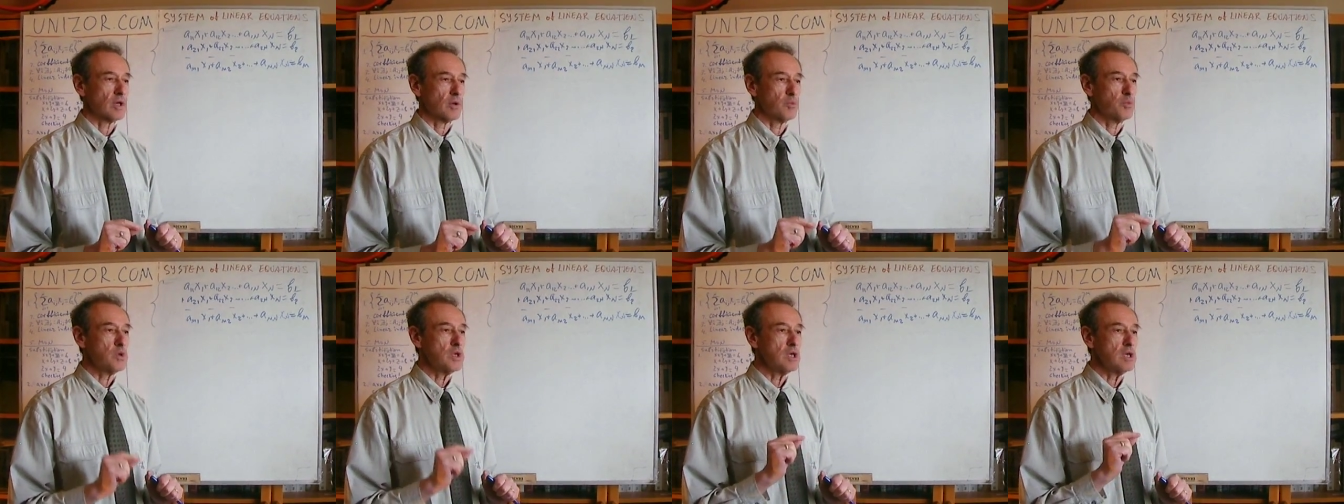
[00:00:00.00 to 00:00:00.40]

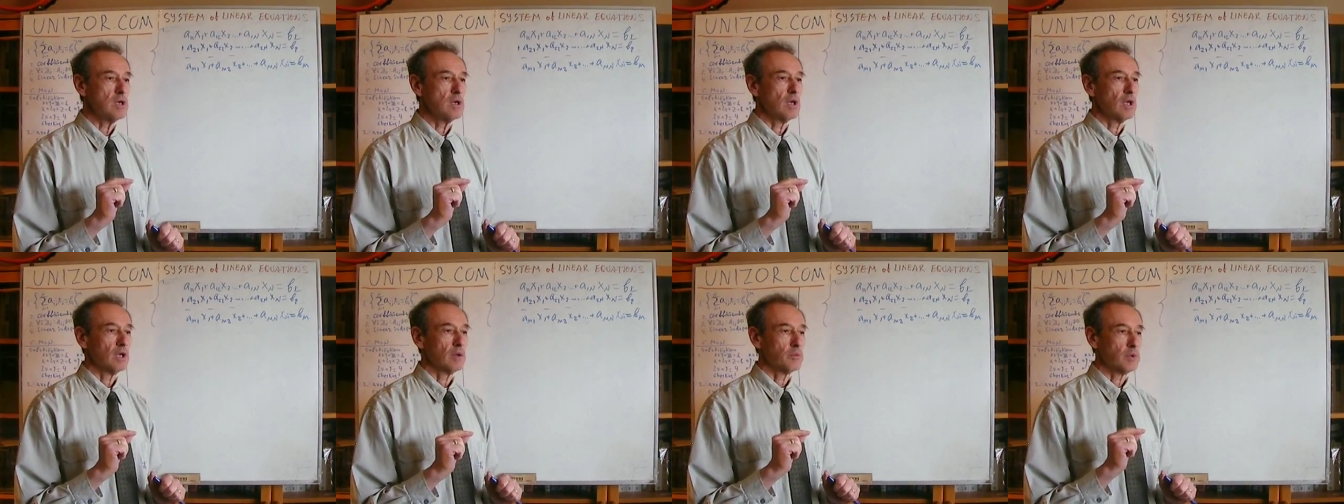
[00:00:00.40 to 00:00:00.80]
we
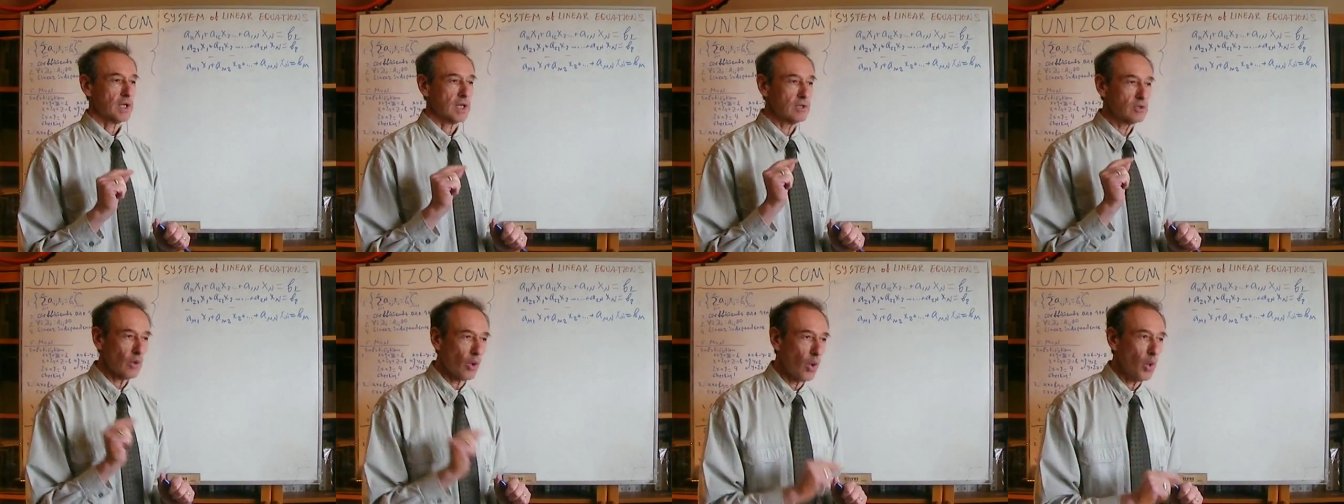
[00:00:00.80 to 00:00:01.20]

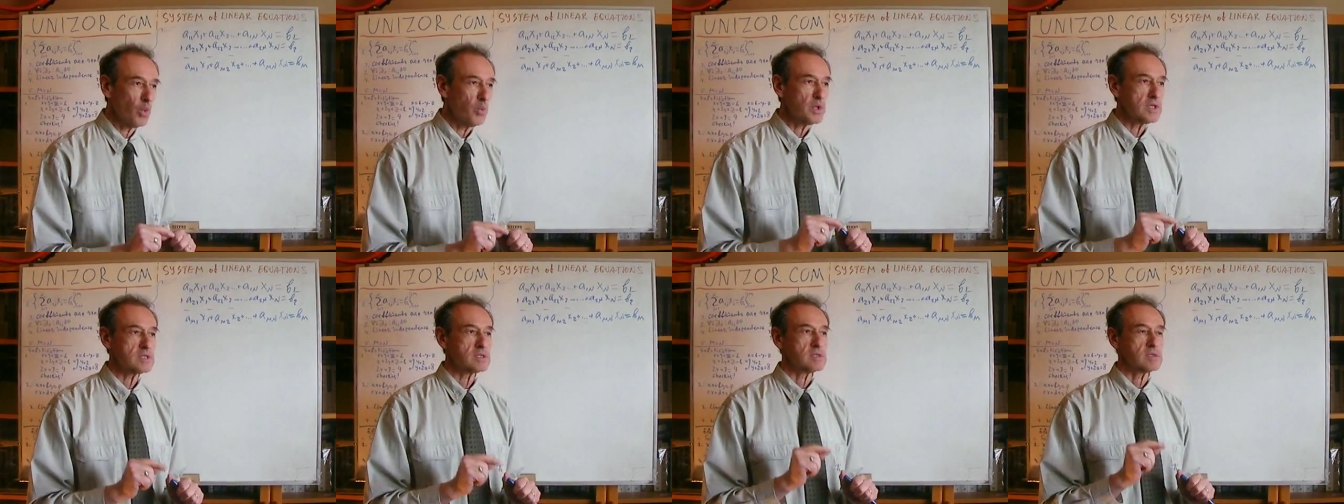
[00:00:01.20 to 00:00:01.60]
can
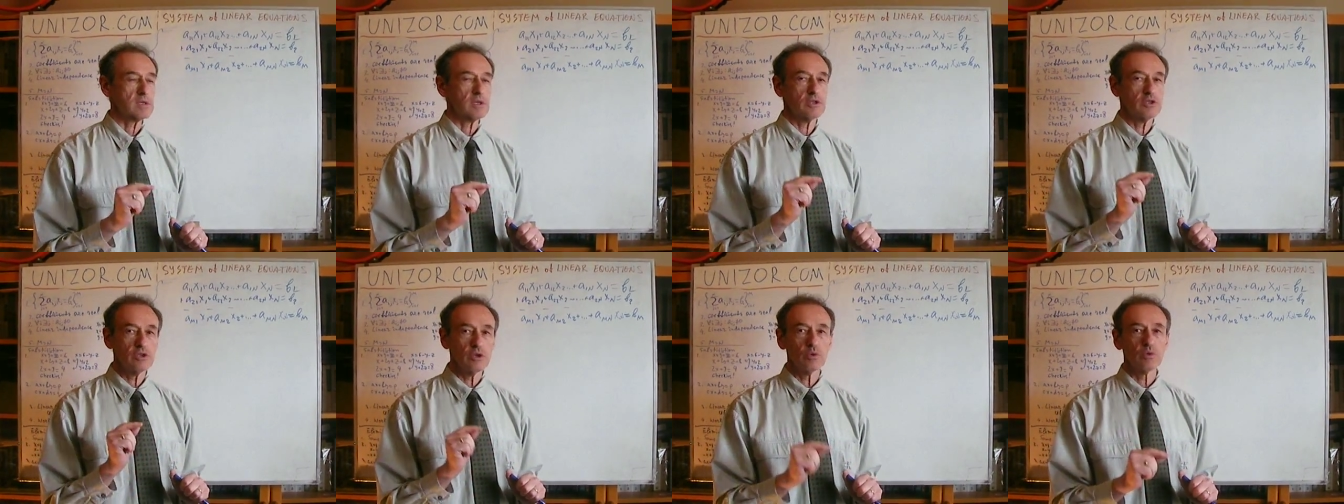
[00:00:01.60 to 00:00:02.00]
always
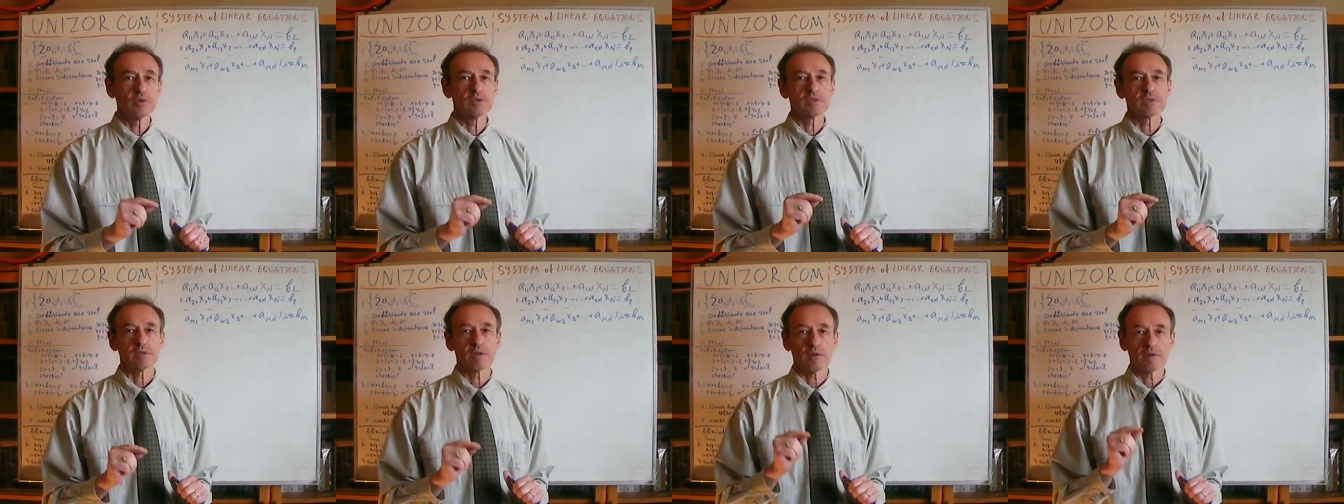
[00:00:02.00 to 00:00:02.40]

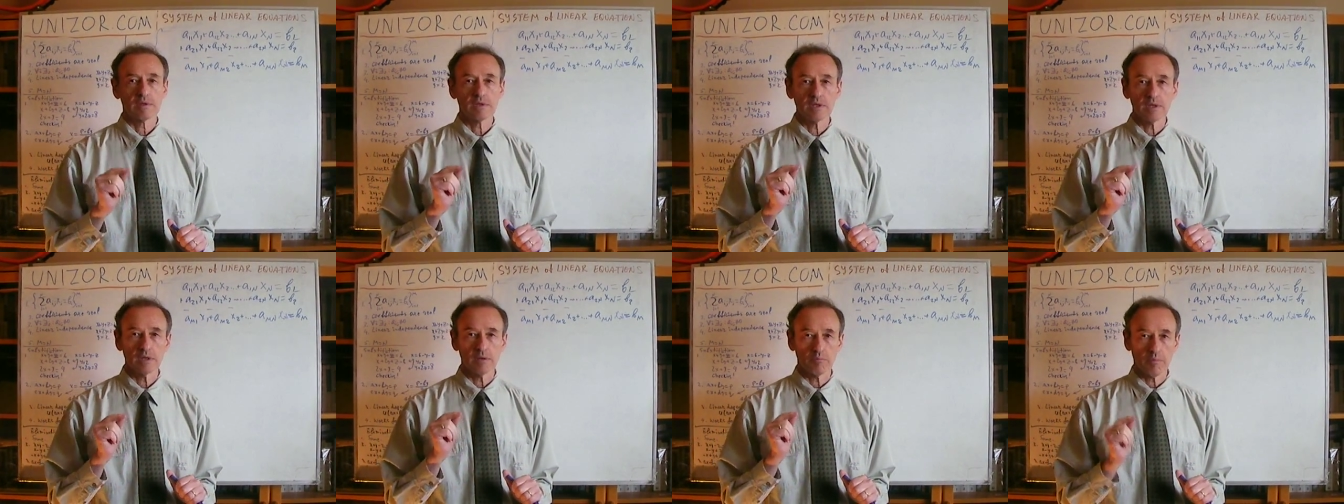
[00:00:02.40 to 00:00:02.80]
use
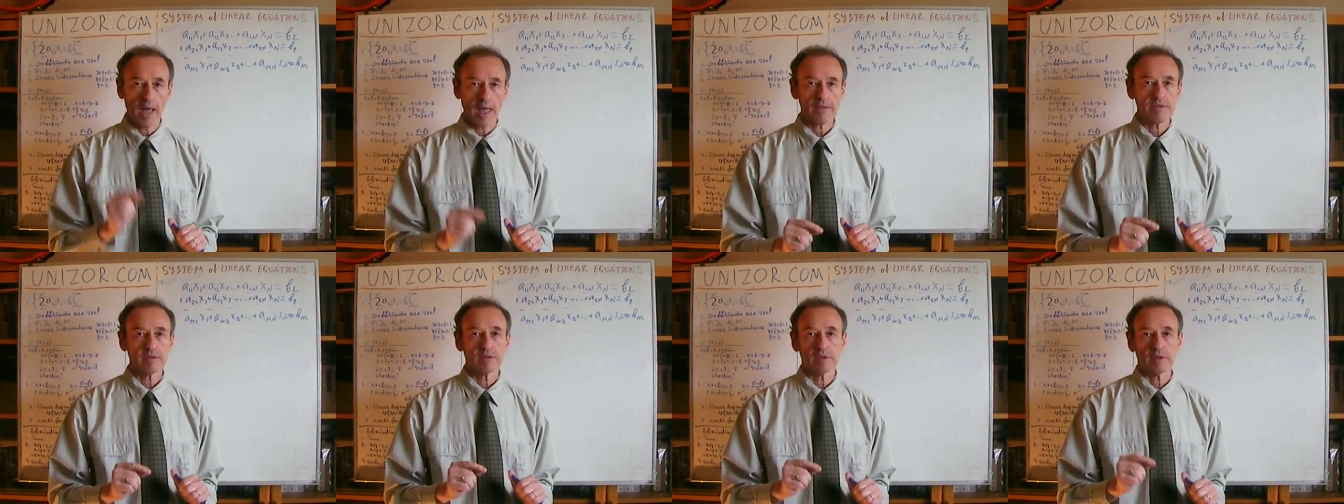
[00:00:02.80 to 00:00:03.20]
the
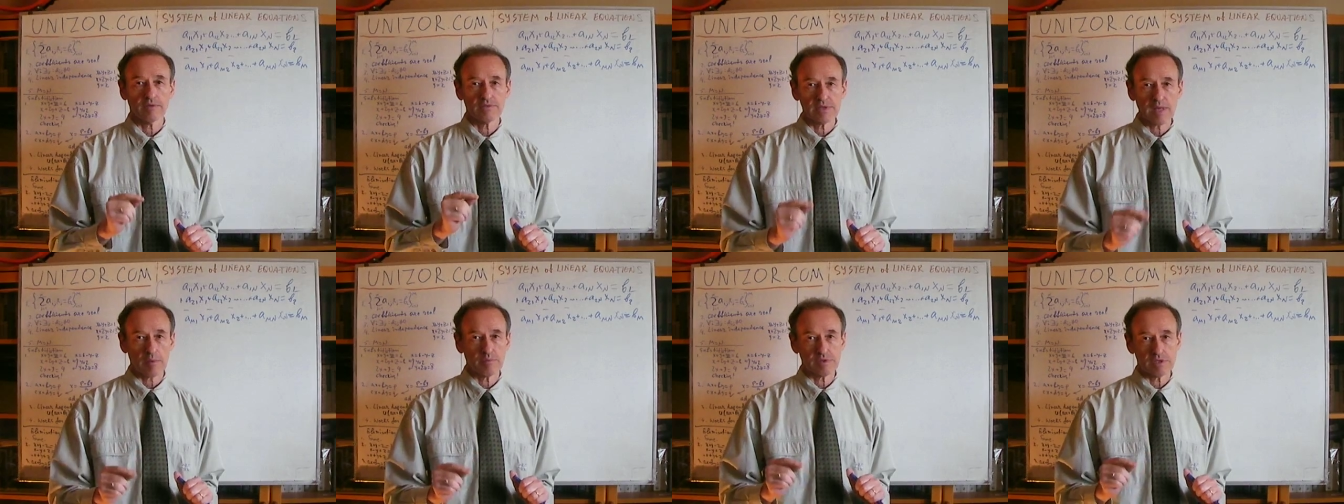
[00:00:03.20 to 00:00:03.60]
method of
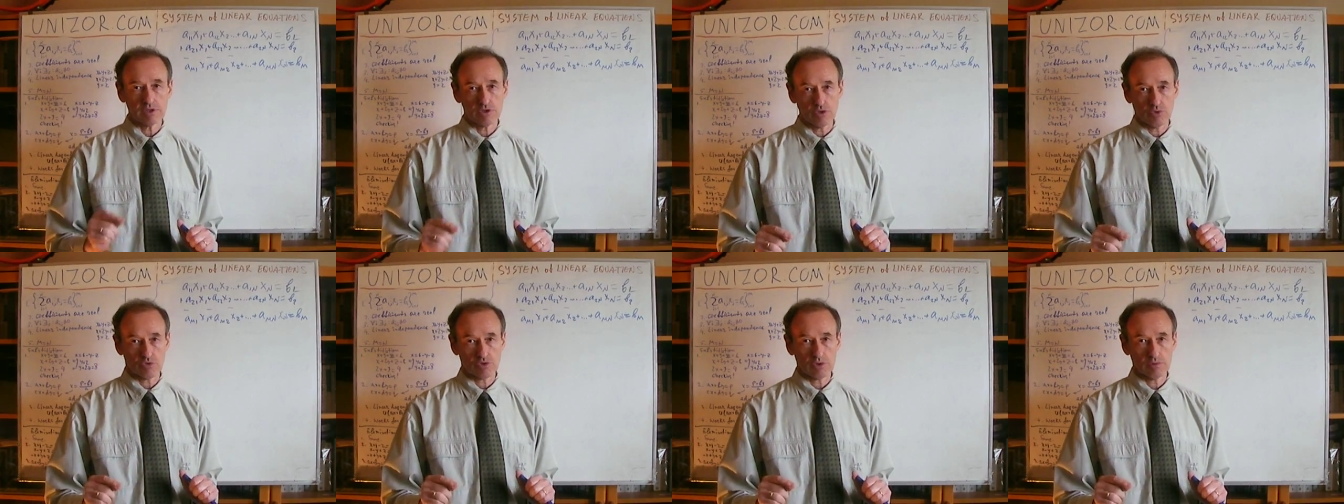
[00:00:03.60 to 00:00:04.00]

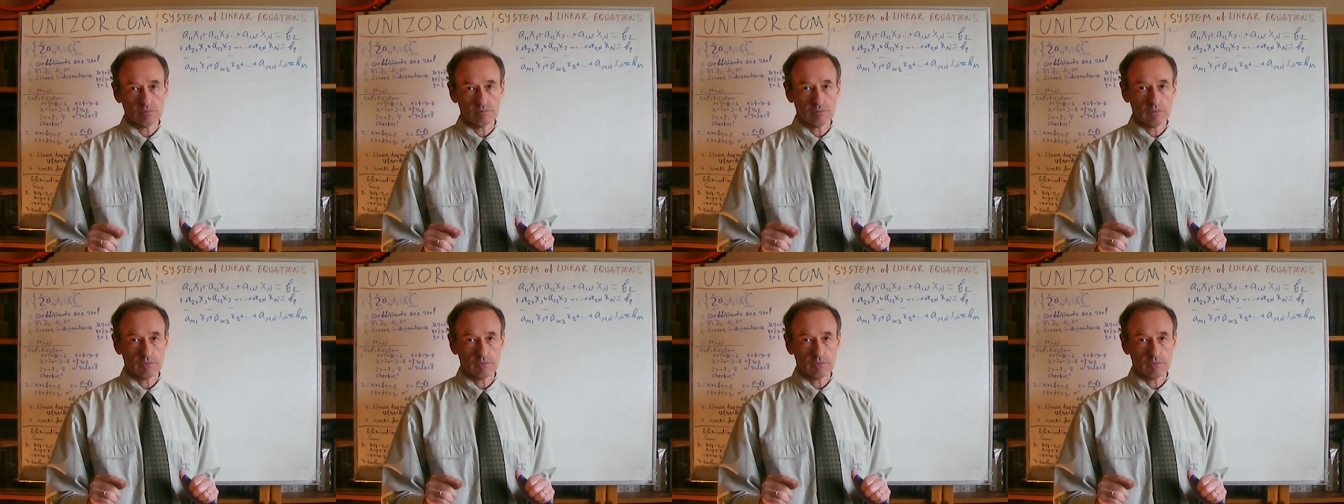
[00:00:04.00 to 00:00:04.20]
substitution.